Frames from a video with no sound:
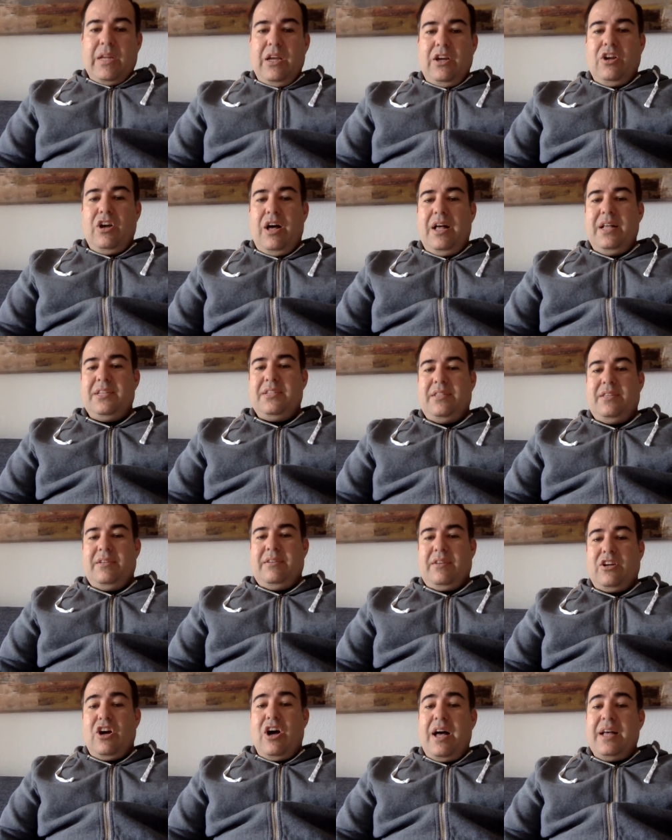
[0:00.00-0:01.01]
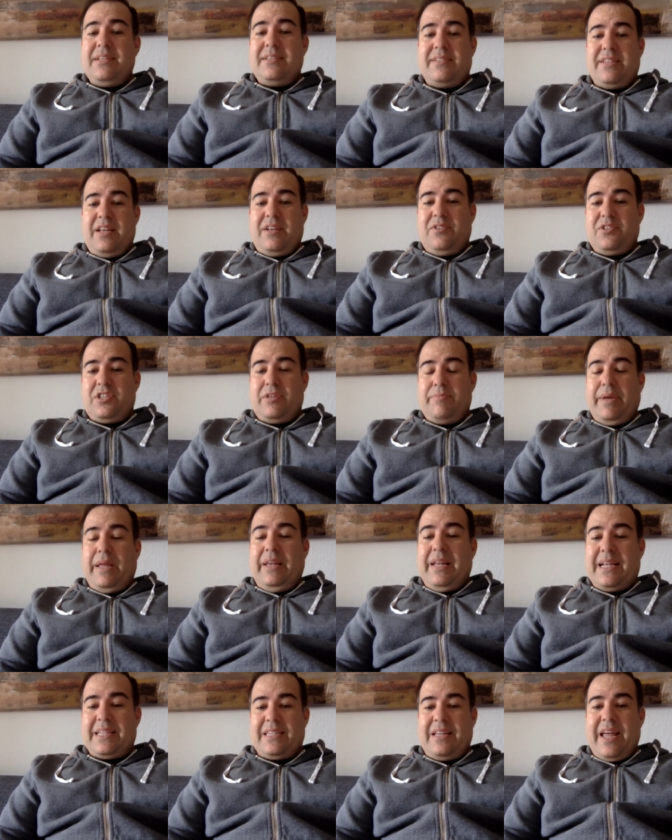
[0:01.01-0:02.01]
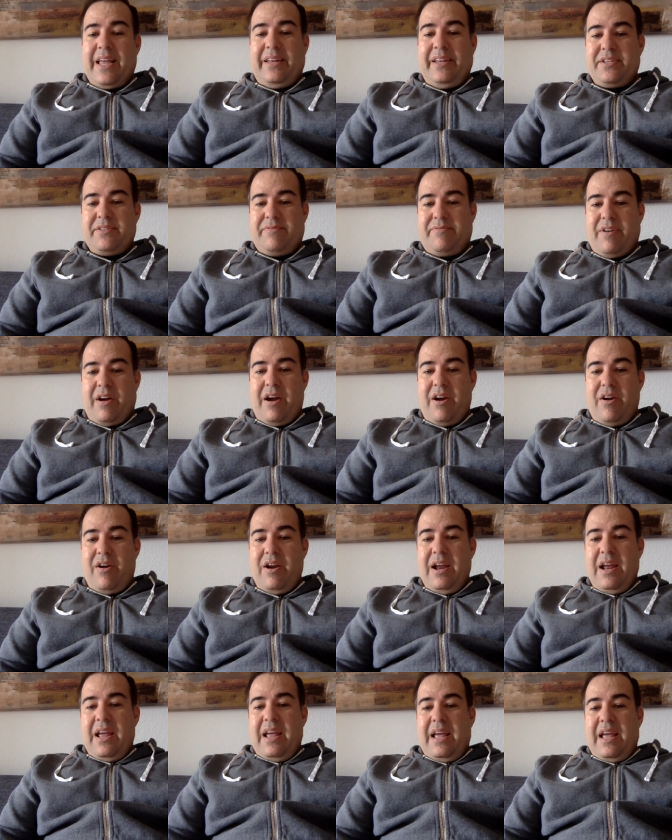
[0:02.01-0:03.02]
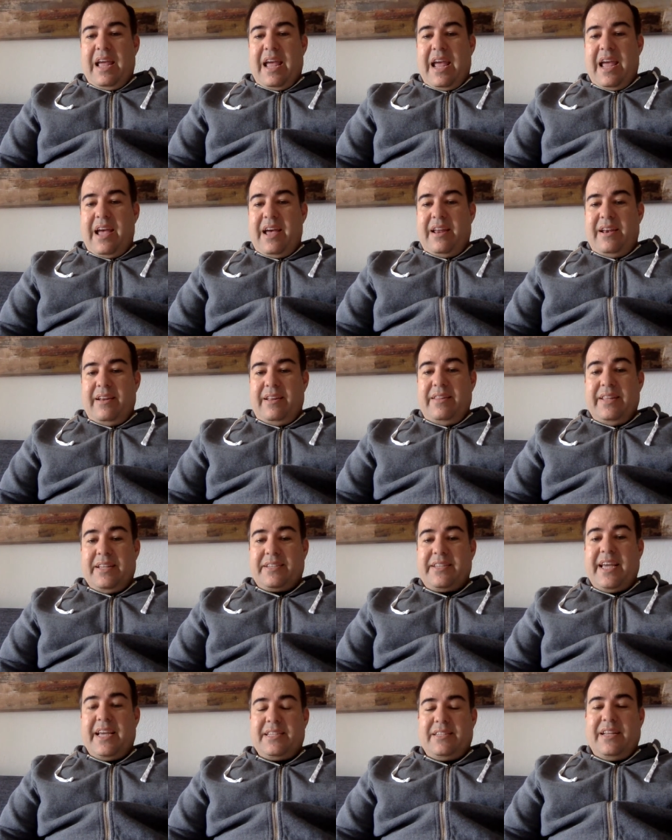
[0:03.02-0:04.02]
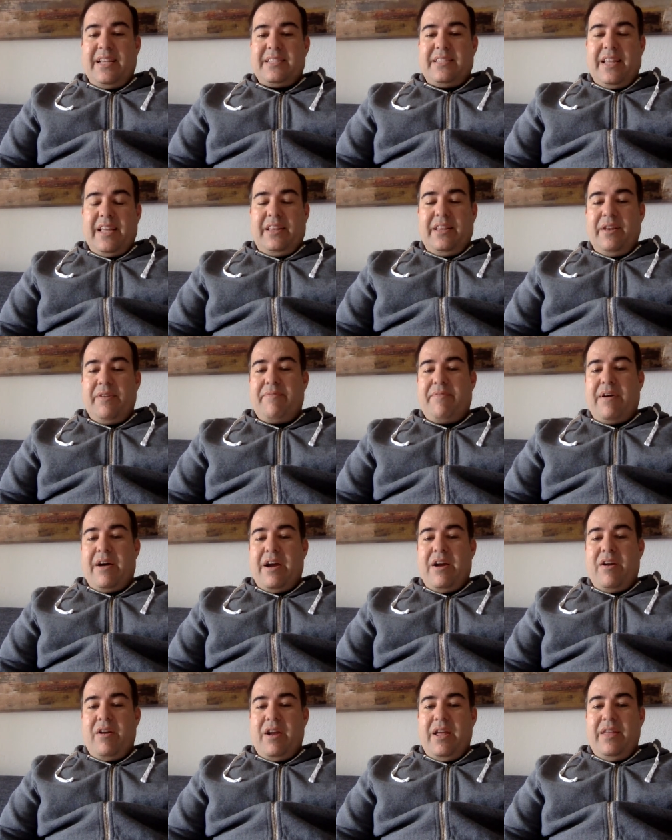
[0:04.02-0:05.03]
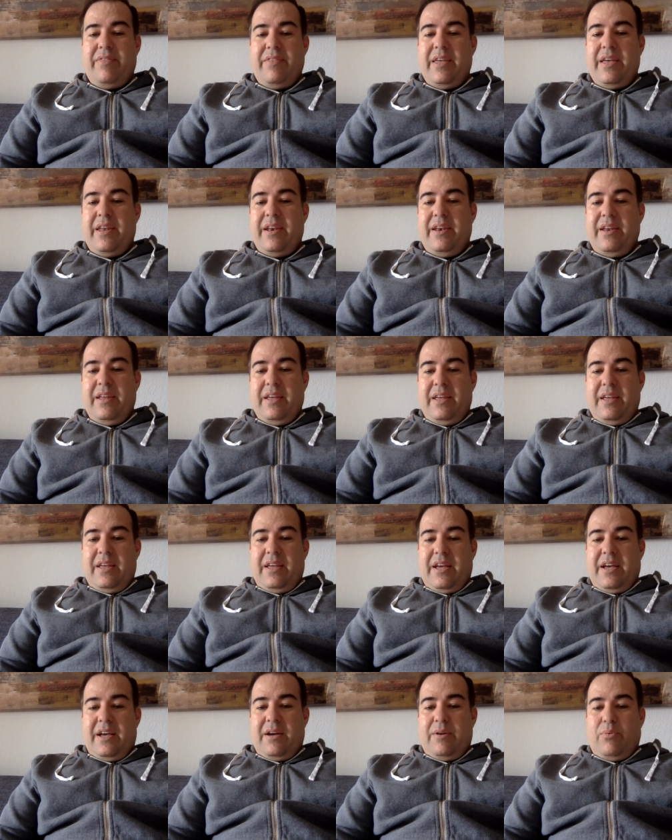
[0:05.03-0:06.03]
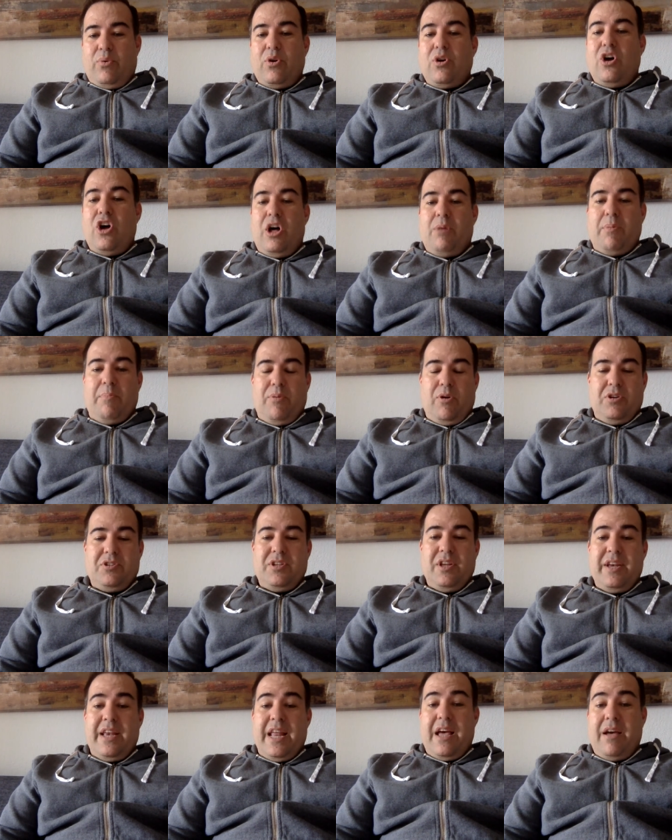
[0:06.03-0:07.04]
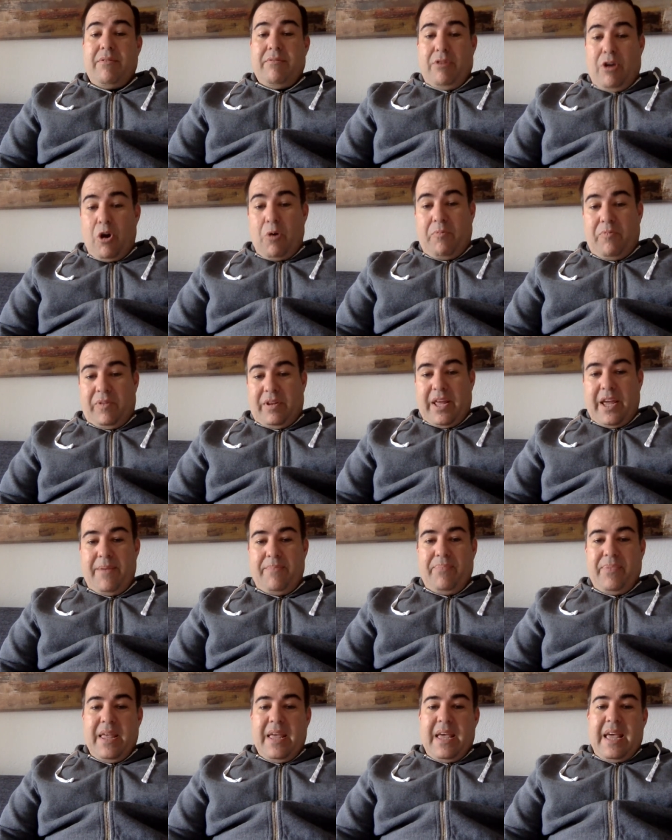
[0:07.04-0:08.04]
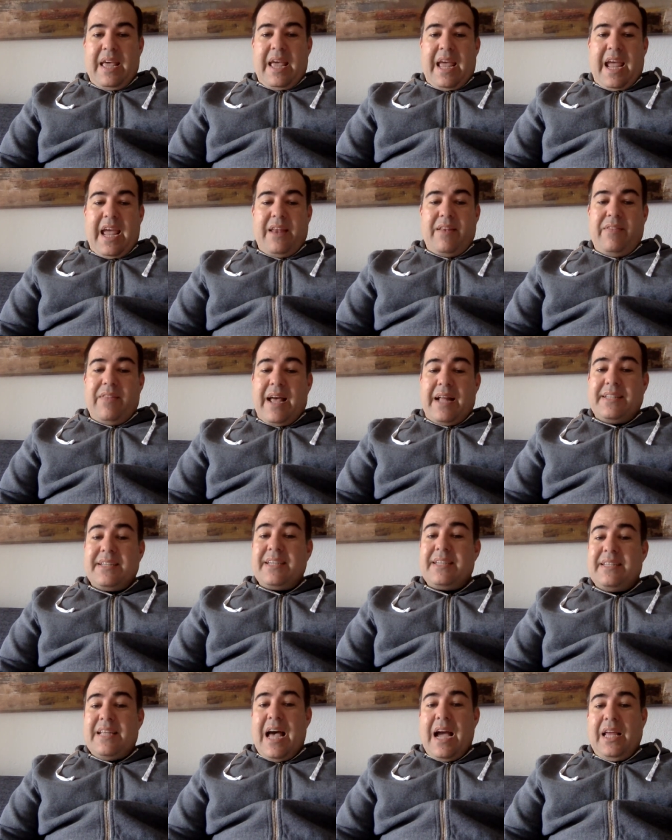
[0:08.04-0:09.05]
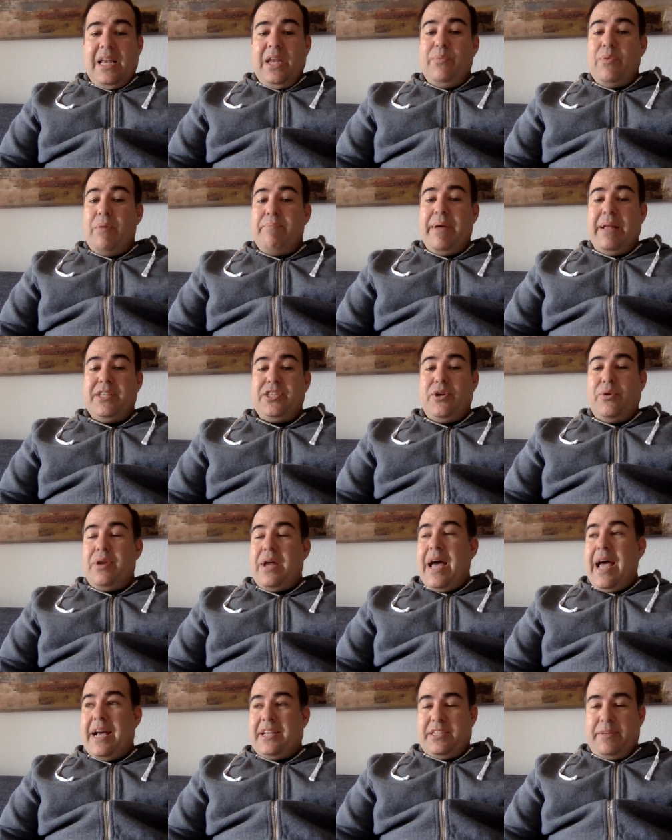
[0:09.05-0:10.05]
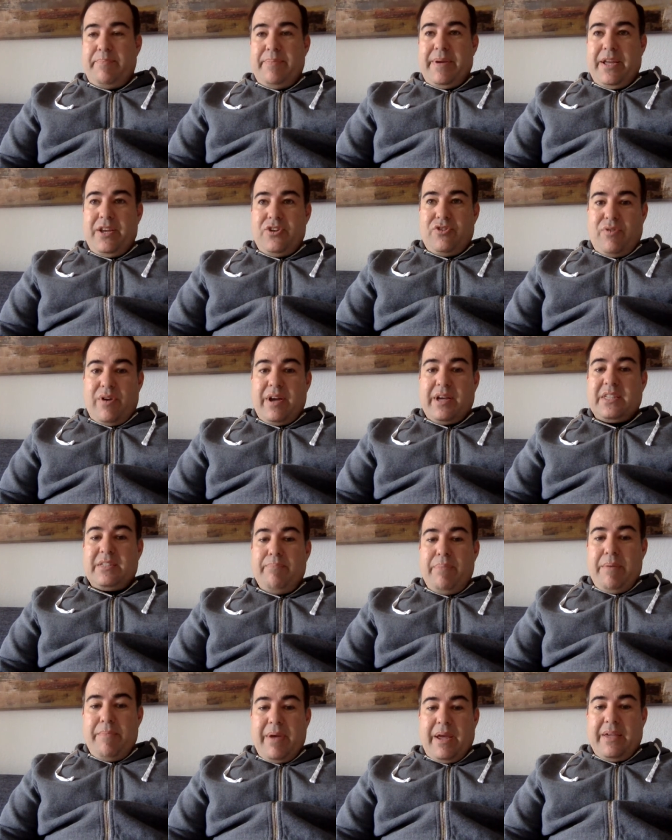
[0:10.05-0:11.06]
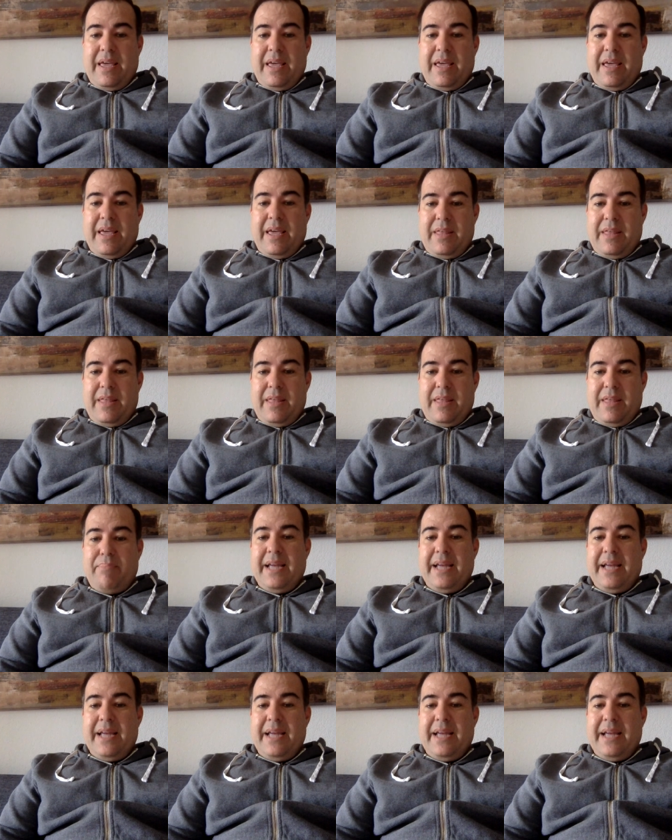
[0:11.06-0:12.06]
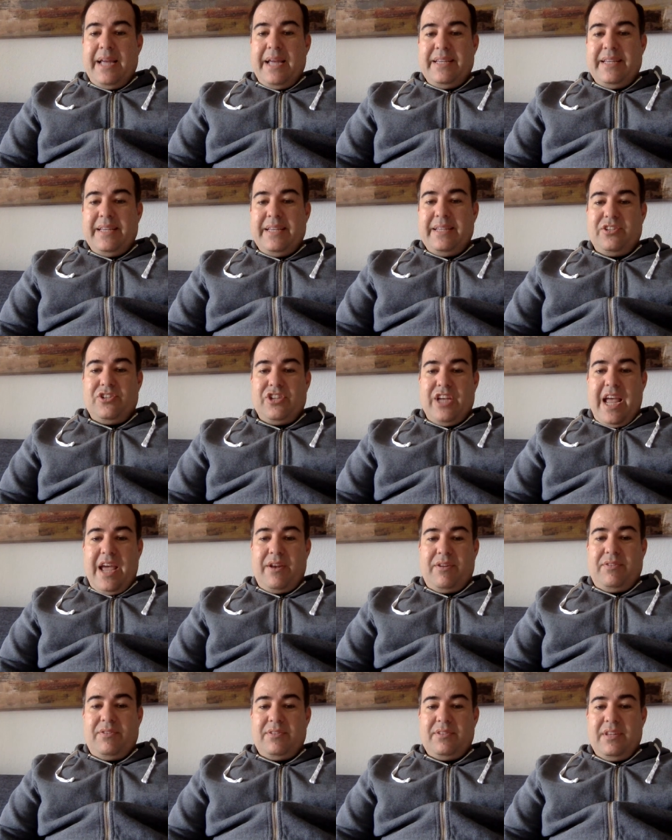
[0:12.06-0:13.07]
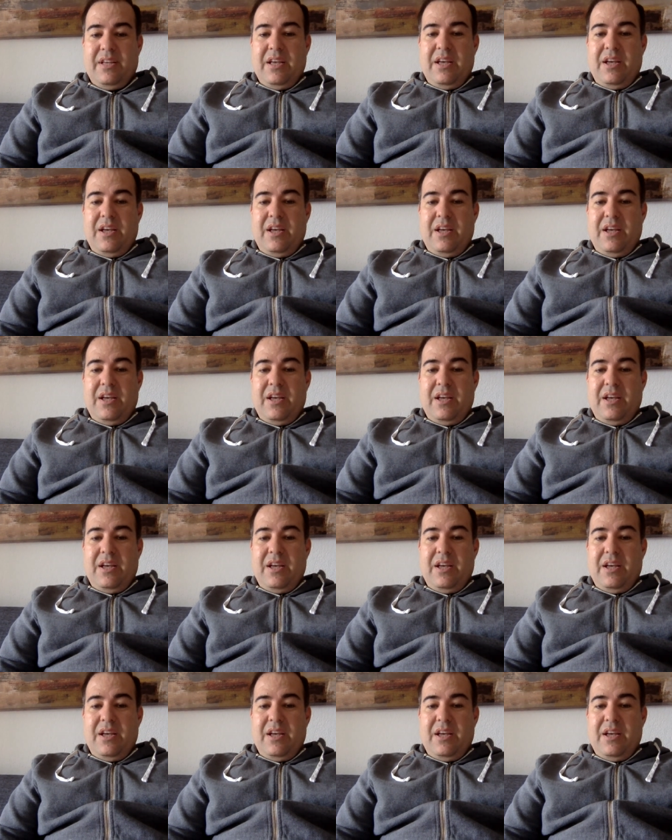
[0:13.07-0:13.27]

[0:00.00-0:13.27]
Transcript: cause cells to be less likely to fire, and in this case less likely to fire, and then will calm a person down, hopefully. And that's exactly what benzodiazepine drugs mimic. They bind to these channels,